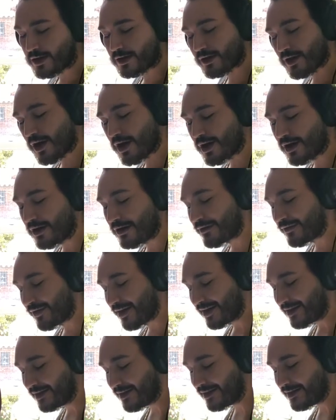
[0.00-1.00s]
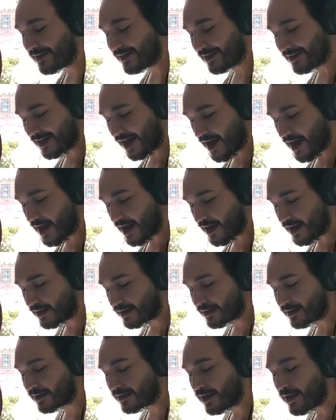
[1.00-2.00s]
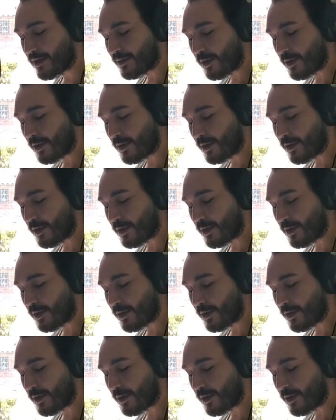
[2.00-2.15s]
Love isn't sex,